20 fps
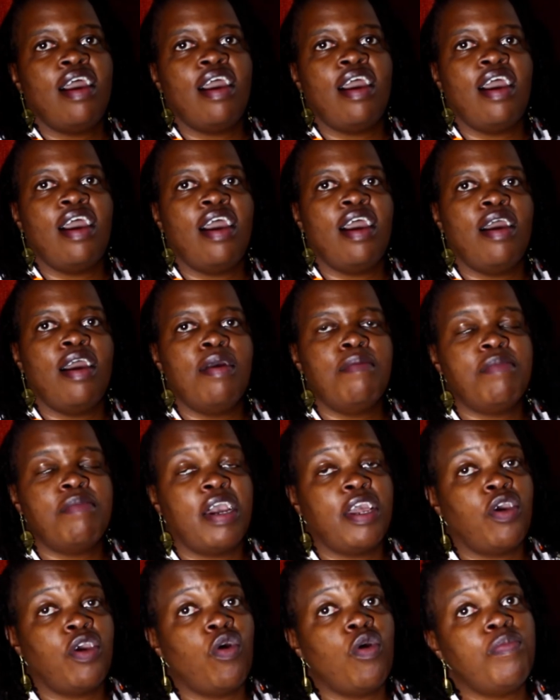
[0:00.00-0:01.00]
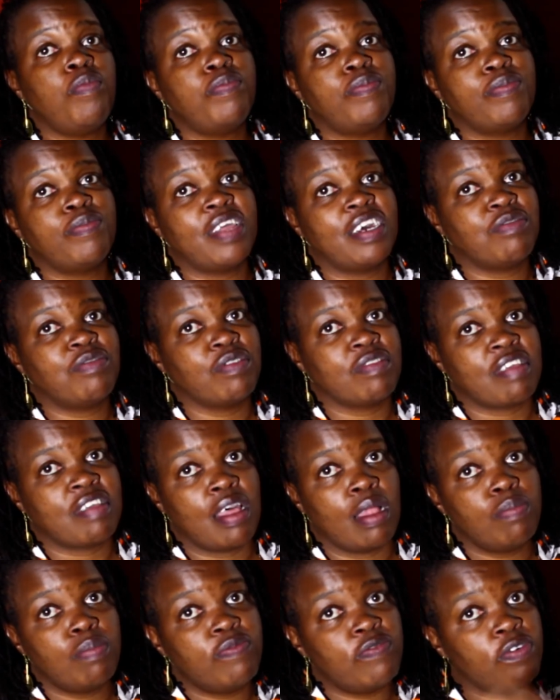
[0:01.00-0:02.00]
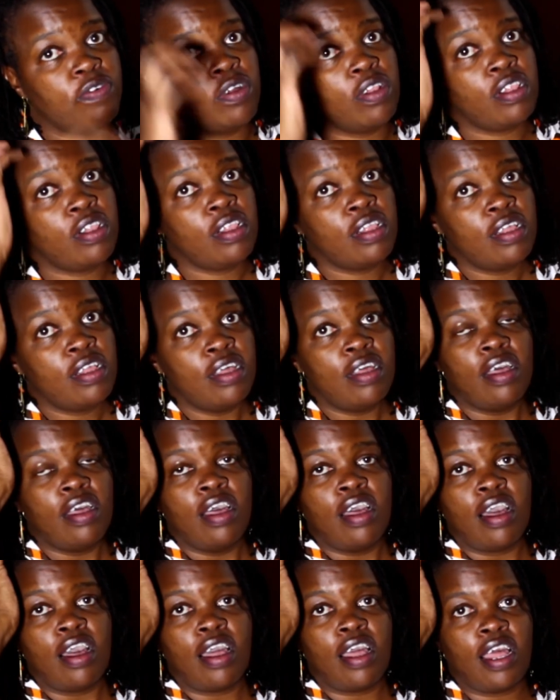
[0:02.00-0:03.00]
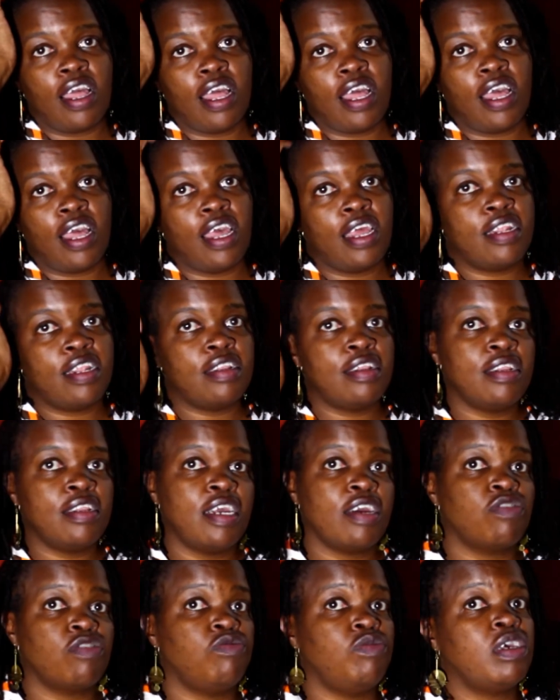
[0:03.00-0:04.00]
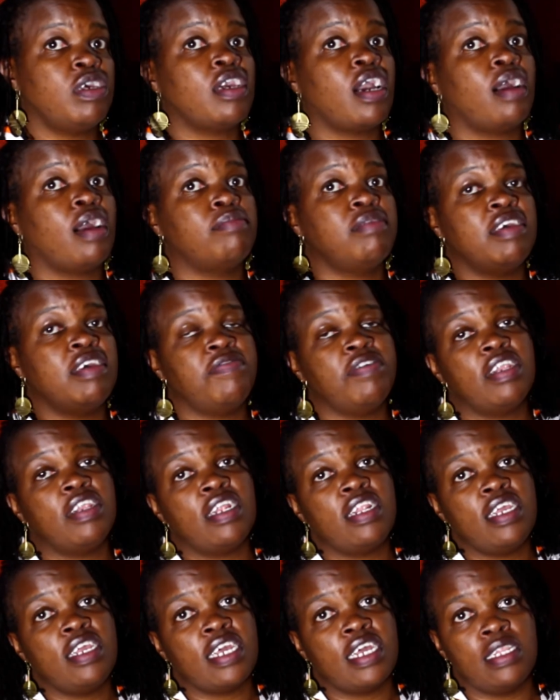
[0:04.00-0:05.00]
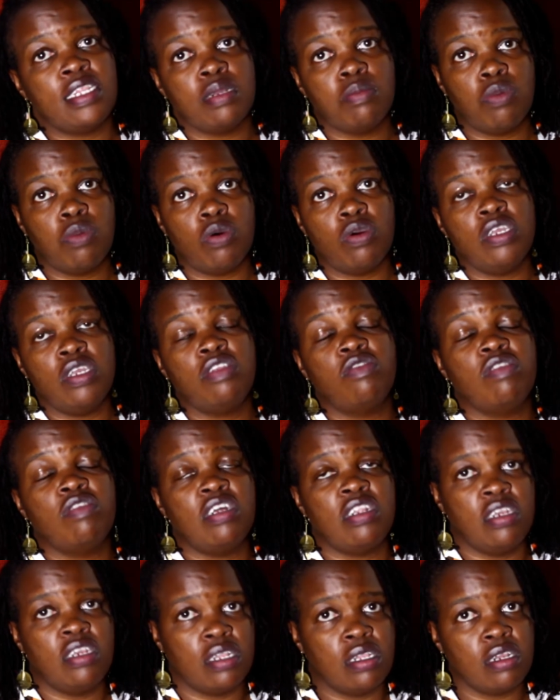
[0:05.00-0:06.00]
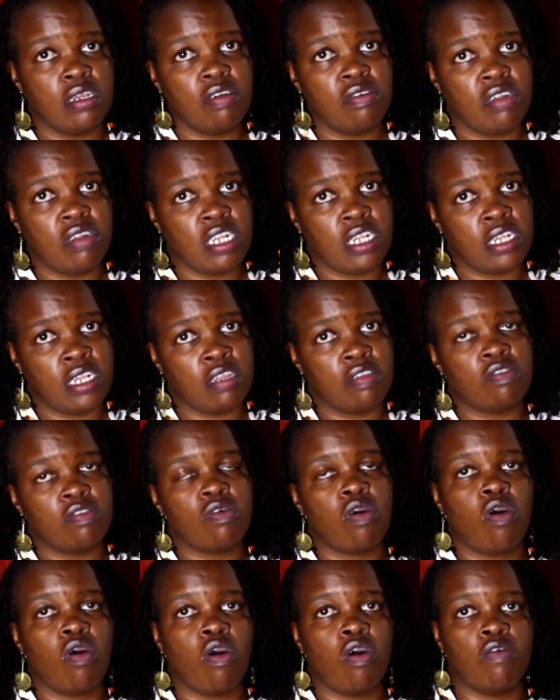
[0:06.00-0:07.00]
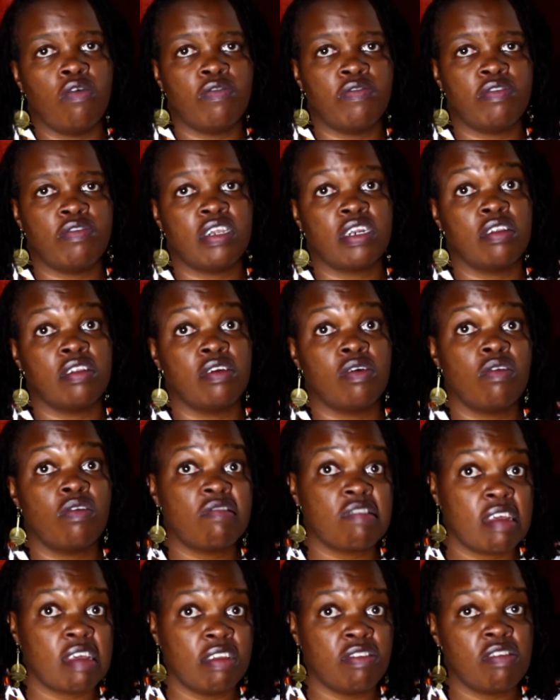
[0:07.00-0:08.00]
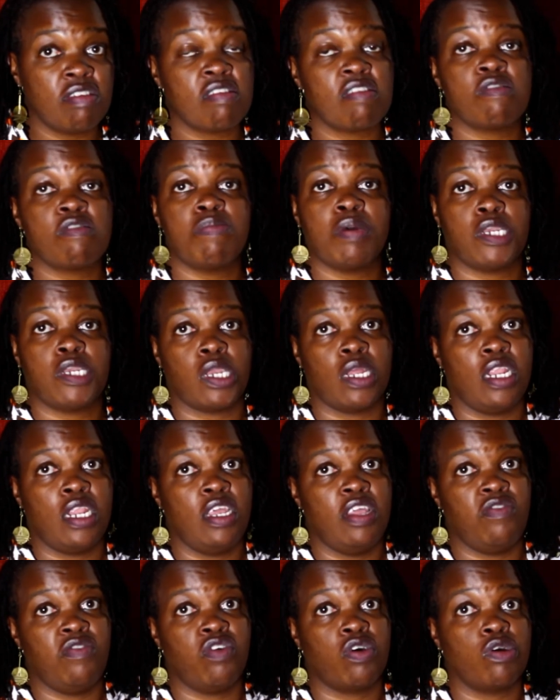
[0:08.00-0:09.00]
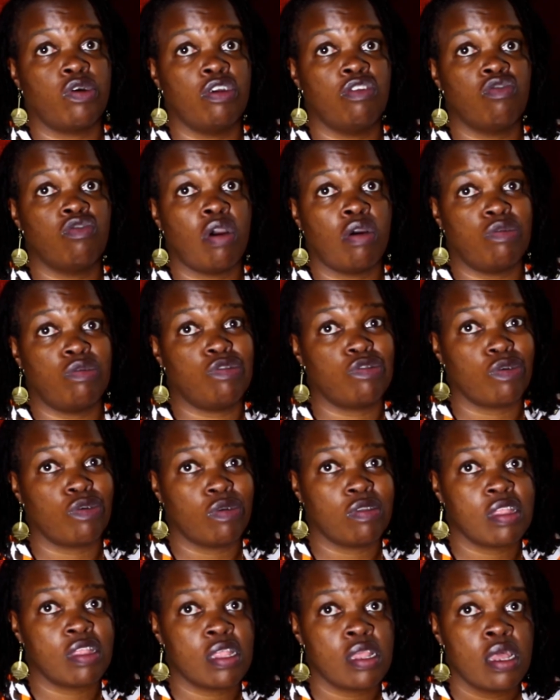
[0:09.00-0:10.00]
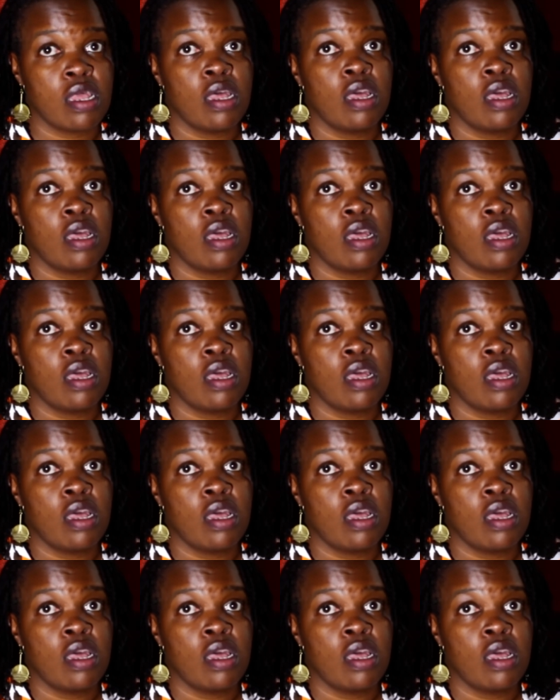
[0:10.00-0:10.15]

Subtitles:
I hope that was helpful. And next week, I'm definitely getting more into the nitty-gritties of technical sketches, especially if you're going to outsource